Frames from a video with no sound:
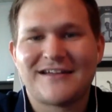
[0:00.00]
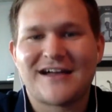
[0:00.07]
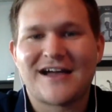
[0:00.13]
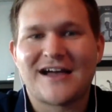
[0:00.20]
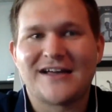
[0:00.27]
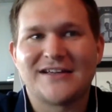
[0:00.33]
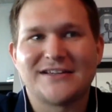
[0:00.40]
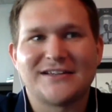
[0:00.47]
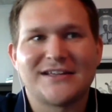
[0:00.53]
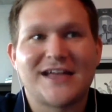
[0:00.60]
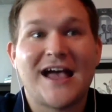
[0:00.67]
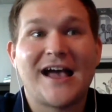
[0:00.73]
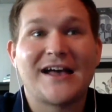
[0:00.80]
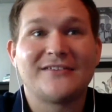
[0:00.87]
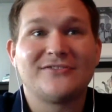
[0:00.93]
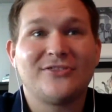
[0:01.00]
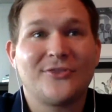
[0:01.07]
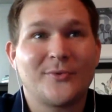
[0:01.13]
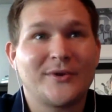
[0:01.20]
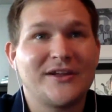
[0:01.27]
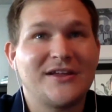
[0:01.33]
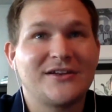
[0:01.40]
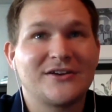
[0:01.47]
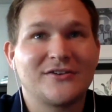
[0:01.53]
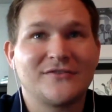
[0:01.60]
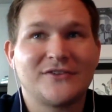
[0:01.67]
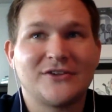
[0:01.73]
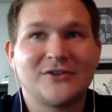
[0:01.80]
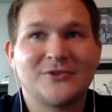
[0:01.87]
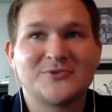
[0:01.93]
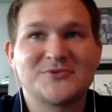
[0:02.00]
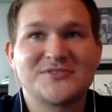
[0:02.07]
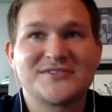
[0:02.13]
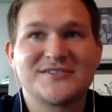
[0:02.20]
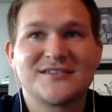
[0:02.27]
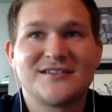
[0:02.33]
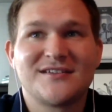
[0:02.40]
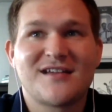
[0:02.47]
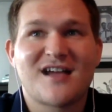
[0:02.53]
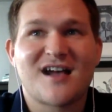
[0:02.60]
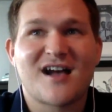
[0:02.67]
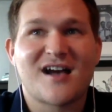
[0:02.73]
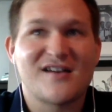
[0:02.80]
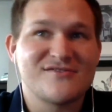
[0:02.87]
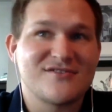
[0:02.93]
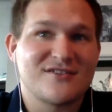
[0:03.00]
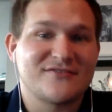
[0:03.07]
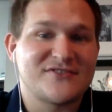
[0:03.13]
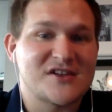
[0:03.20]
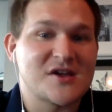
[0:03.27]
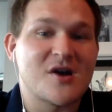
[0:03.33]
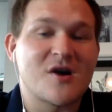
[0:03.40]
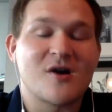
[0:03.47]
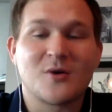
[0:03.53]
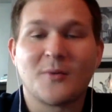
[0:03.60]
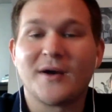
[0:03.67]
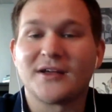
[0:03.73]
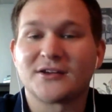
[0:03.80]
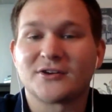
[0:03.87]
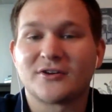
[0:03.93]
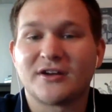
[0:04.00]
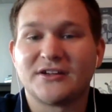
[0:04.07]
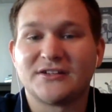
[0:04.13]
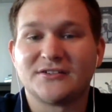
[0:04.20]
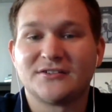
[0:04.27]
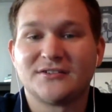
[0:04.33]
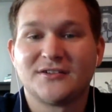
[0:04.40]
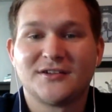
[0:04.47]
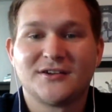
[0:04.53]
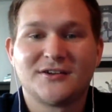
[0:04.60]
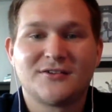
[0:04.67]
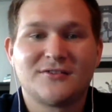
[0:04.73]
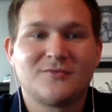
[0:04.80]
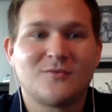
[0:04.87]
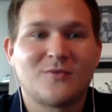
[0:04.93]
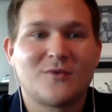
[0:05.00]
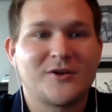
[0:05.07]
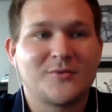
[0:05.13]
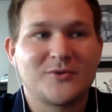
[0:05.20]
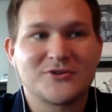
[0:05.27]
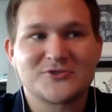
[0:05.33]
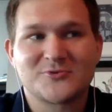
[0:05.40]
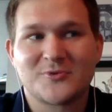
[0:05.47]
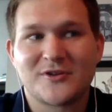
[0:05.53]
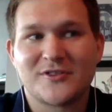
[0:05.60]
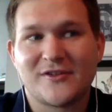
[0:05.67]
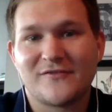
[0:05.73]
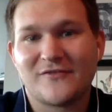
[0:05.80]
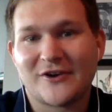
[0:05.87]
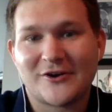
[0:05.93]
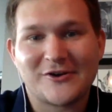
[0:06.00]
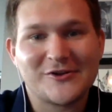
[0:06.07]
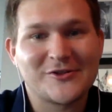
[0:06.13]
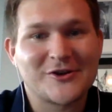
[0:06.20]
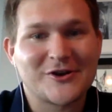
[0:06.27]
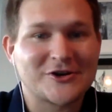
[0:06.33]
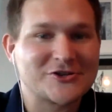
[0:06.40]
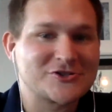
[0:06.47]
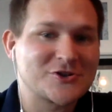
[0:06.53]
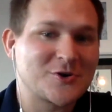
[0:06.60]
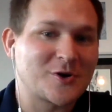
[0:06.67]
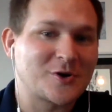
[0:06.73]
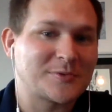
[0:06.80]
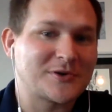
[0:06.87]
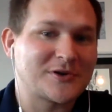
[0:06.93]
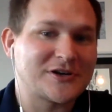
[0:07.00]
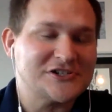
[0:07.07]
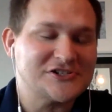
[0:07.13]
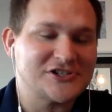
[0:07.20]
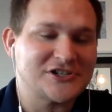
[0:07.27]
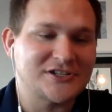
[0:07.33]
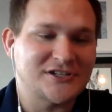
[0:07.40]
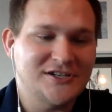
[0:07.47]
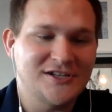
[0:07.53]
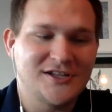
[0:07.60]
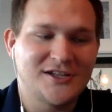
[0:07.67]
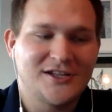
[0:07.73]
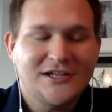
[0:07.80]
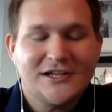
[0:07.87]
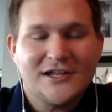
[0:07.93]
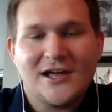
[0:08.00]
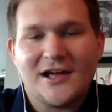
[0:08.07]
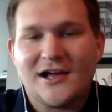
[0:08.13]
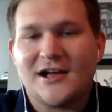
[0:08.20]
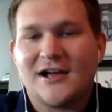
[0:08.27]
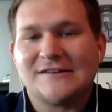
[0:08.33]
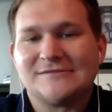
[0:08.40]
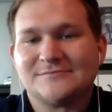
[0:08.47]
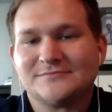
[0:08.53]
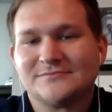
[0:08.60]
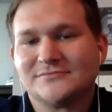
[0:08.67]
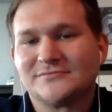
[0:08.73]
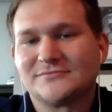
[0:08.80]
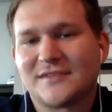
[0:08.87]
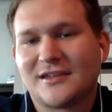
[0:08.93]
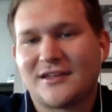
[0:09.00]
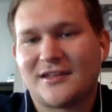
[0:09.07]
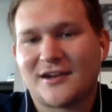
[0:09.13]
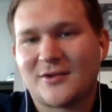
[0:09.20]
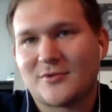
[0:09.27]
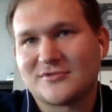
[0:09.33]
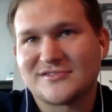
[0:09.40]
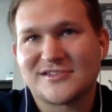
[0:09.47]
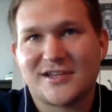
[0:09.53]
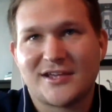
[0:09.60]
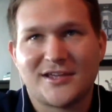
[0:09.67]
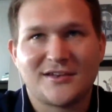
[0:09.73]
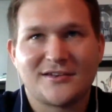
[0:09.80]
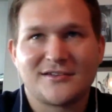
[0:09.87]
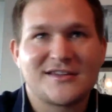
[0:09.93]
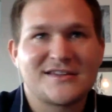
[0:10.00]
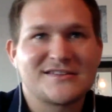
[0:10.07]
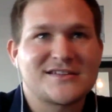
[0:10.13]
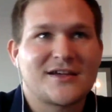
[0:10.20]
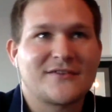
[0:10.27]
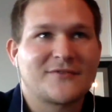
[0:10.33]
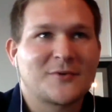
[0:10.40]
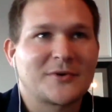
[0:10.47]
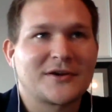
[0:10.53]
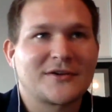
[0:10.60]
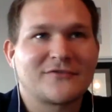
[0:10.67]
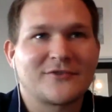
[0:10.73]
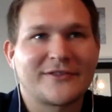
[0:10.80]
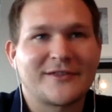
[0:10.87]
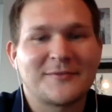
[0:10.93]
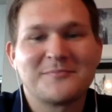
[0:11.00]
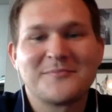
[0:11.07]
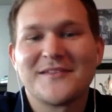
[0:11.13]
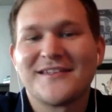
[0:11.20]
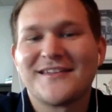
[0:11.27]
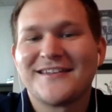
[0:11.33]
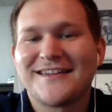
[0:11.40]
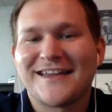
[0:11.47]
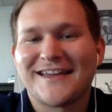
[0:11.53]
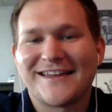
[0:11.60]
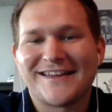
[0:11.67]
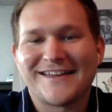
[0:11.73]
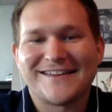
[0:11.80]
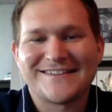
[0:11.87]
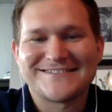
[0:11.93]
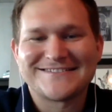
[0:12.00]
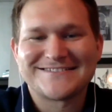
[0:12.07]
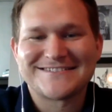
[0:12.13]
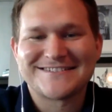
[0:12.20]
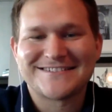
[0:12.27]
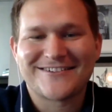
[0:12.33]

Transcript: I had 3 interviews. I thought they all went great. One was with a very large corporation, and I won't say it in case I ever work for them. And